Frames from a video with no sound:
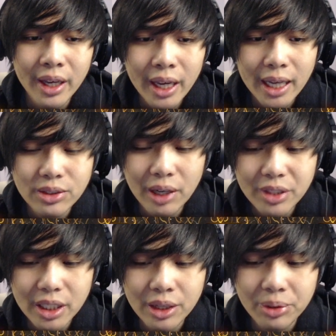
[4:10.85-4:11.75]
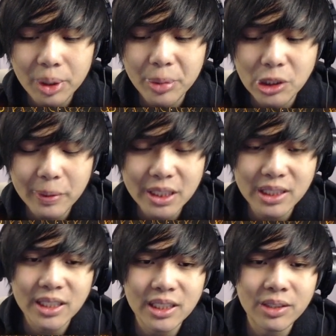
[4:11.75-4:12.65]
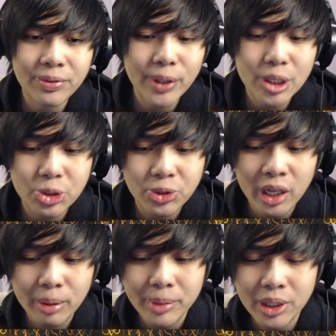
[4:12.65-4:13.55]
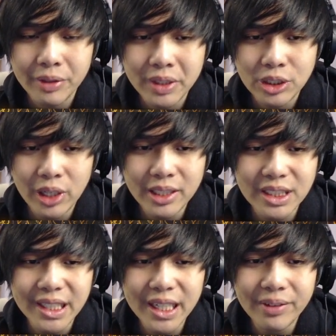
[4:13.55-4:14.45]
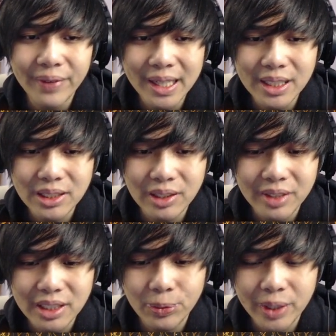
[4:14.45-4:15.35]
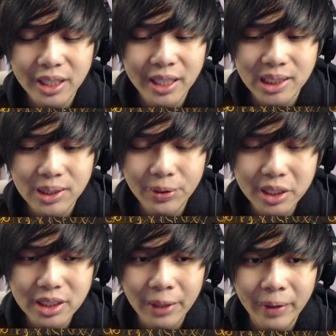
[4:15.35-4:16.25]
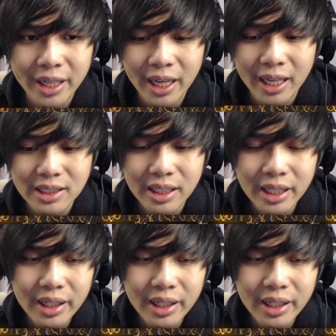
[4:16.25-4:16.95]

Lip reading: And so after e3, bishop a6 is a very strong move. It's trying to take advantage of these weak like squares that white has.